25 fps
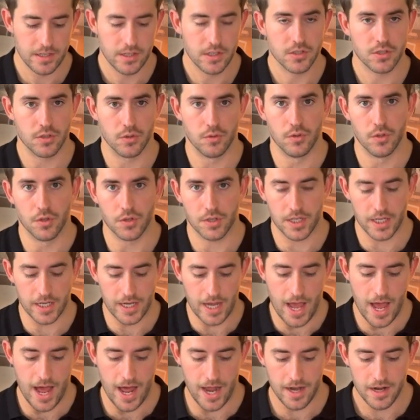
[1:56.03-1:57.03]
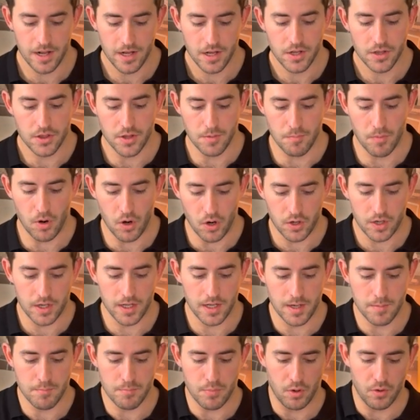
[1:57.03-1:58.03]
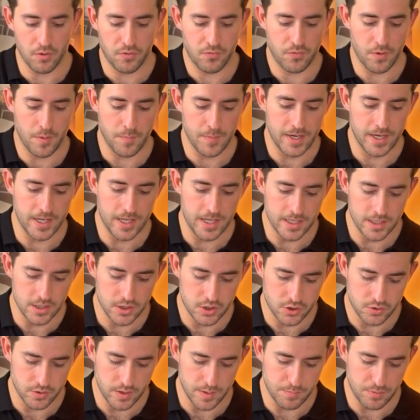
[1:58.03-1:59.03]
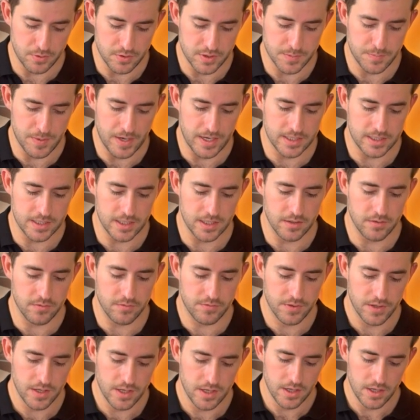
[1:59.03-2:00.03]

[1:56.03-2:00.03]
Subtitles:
So looking at the market, both from an industry perspective,